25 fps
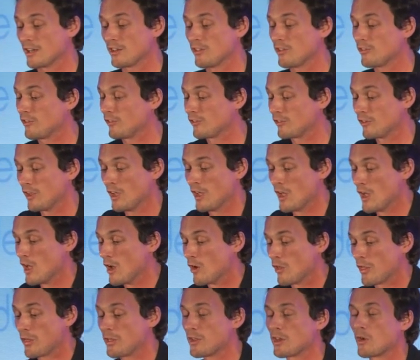and this is
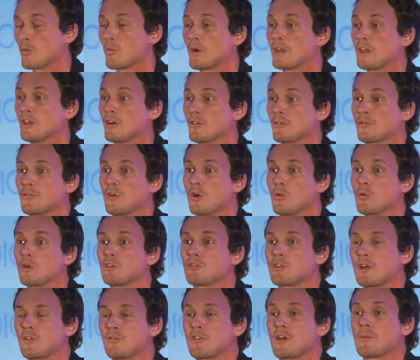the thing that we look for, we
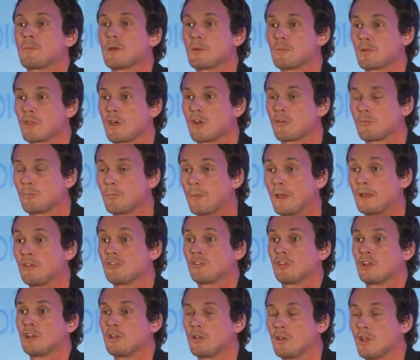try and find people that
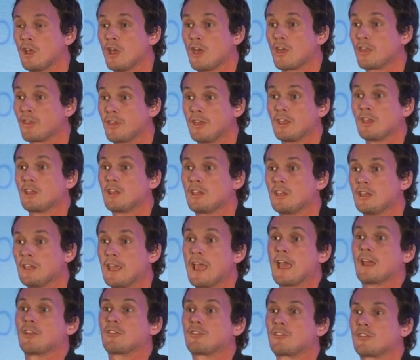basically think
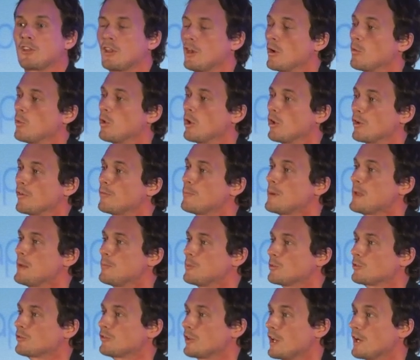yes in a world of
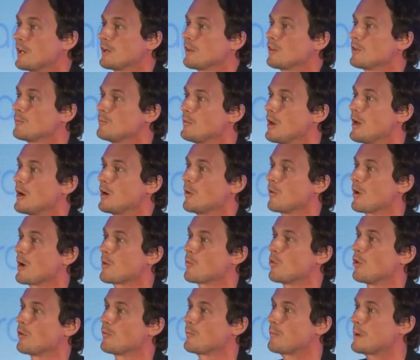people telling them no. I
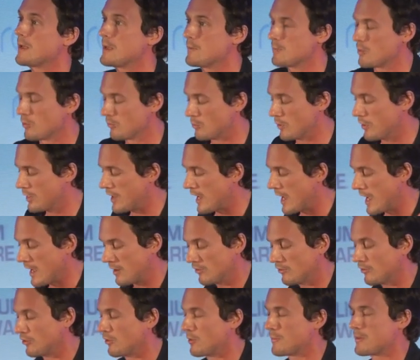want people, when they
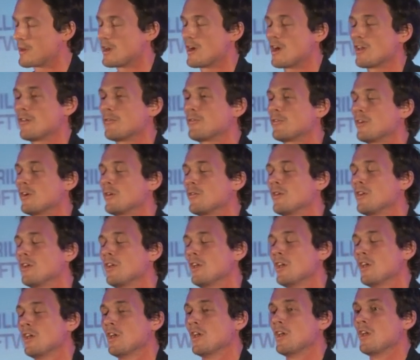answer the banana phone,
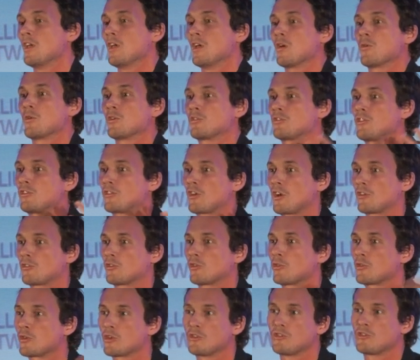which is our
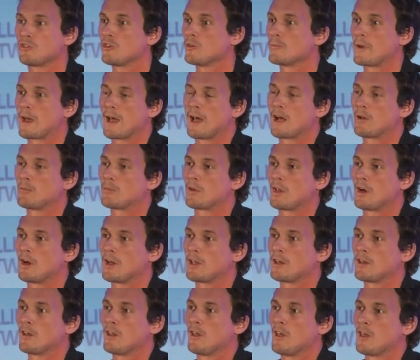sort of consumer
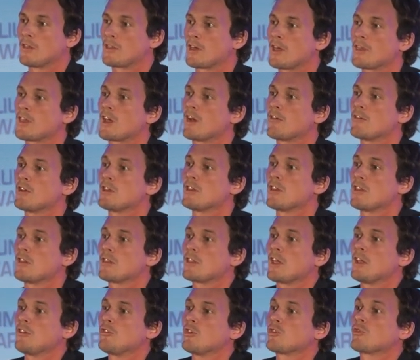helpline, that
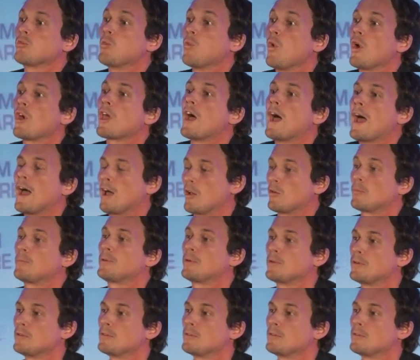they just want to help.